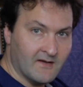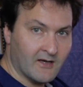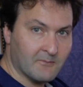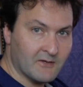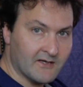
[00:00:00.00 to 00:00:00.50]

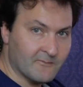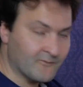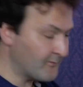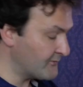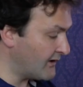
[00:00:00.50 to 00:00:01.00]
I play them
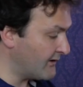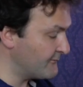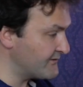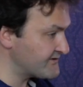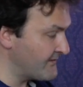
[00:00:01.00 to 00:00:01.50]
from the arm
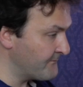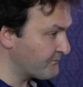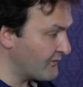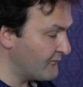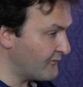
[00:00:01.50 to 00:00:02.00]
with
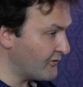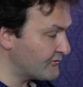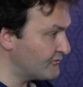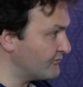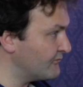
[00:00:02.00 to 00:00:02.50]

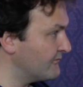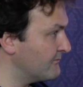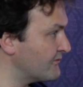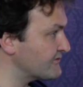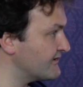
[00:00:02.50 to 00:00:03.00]
4-2,
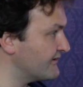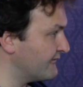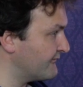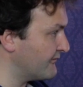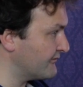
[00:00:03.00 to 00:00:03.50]
mostly a
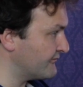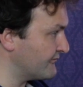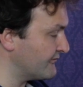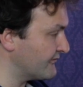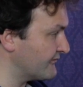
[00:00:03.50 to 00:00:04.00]

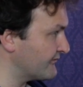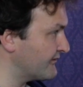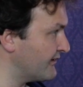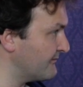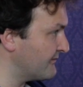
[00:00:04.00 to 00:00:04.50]
4-2, not all the
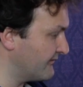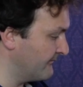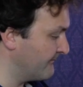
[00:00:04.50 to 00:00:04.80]
time, but